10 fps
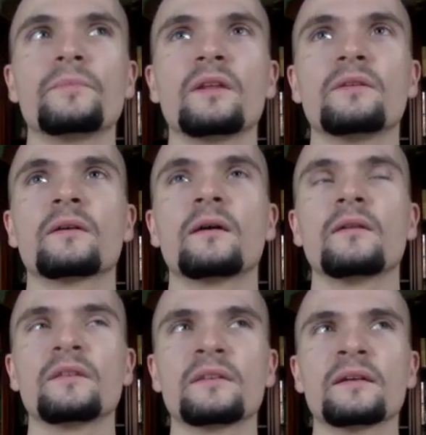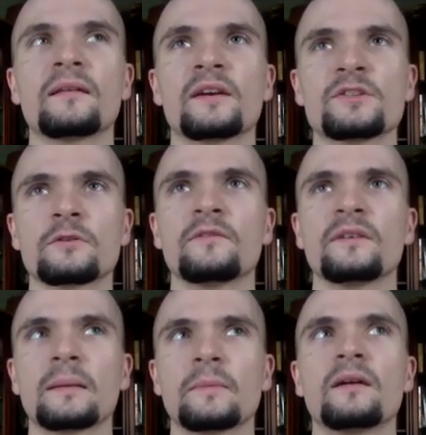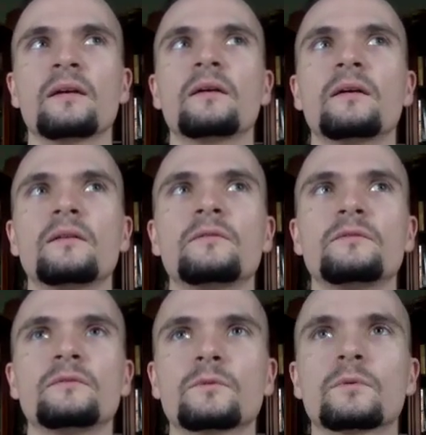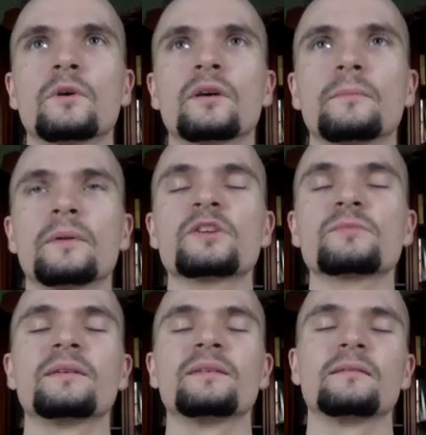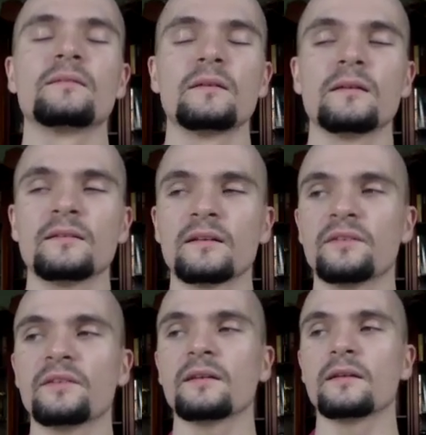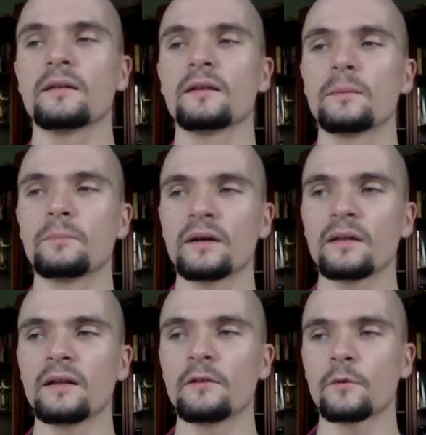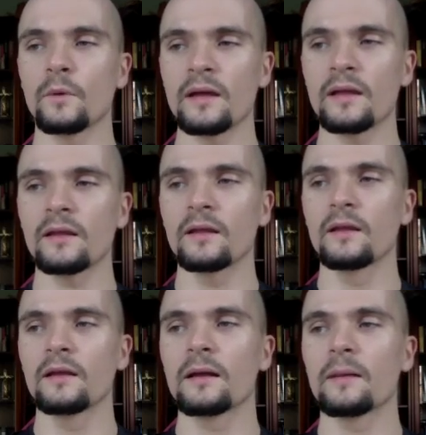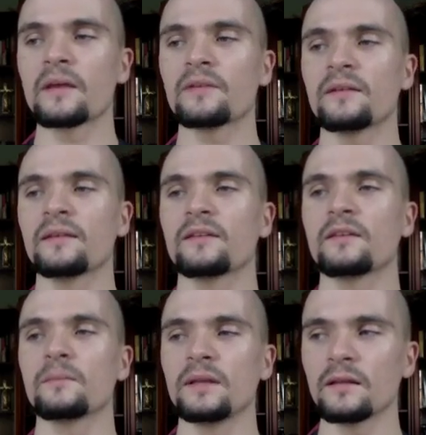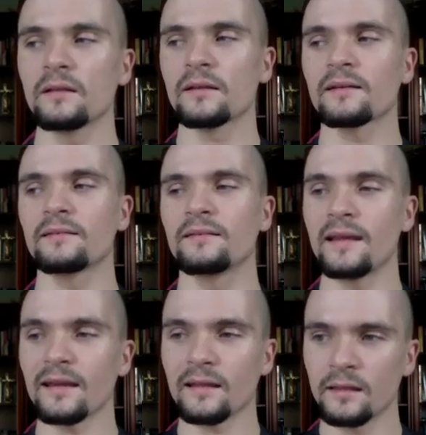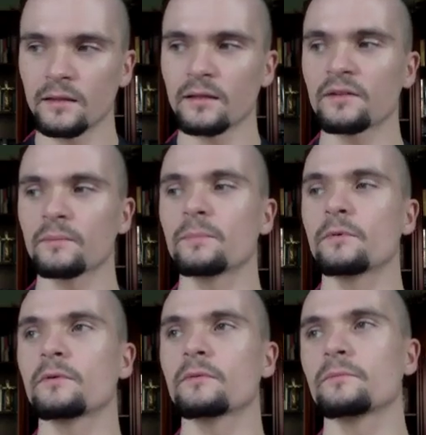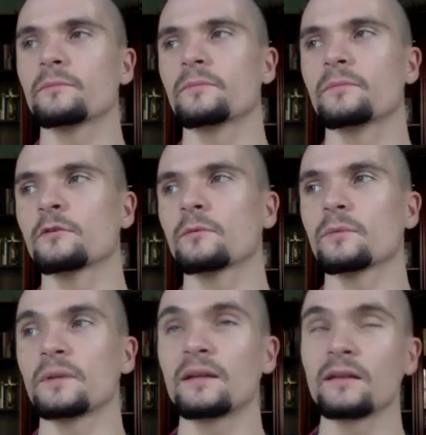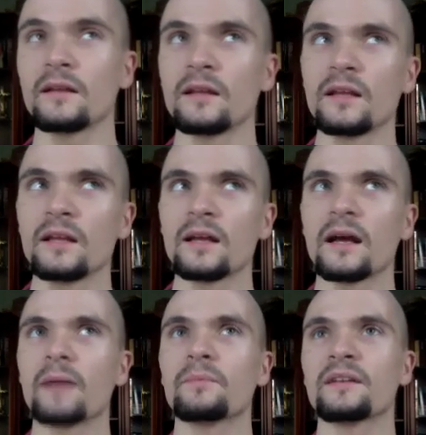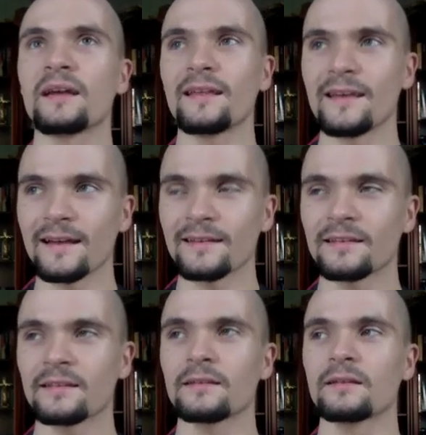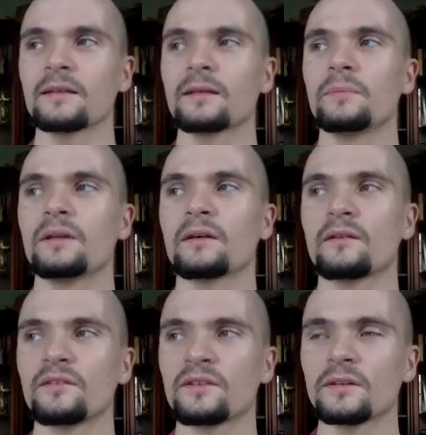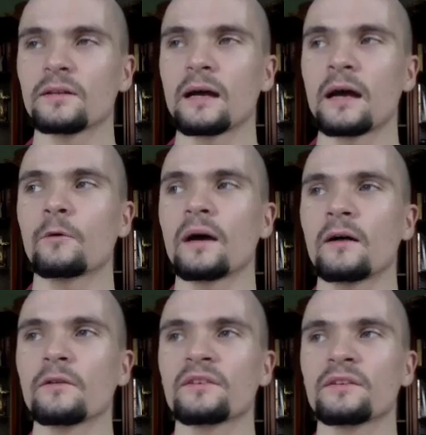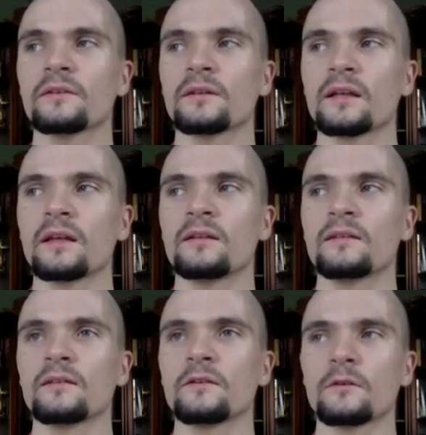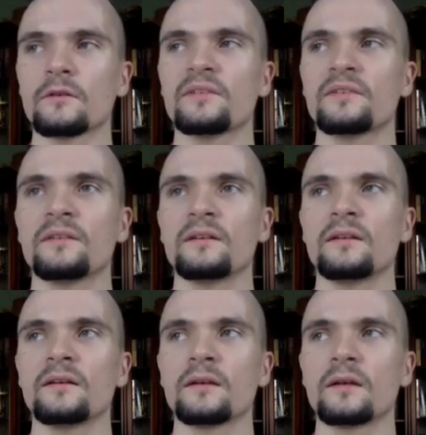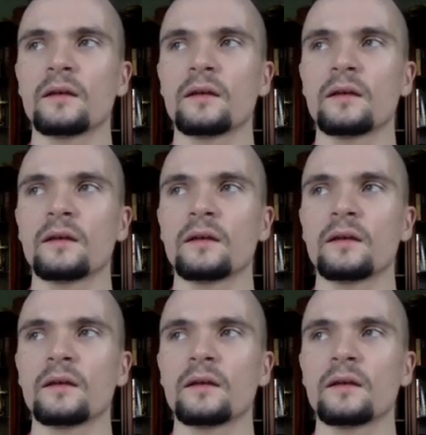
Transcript: it's called the psychological phenomena of reward and punishment tendency. But either way, I'm not saying that to be like a dick, as some people misinterpret me. I'm saying that because how else can girls see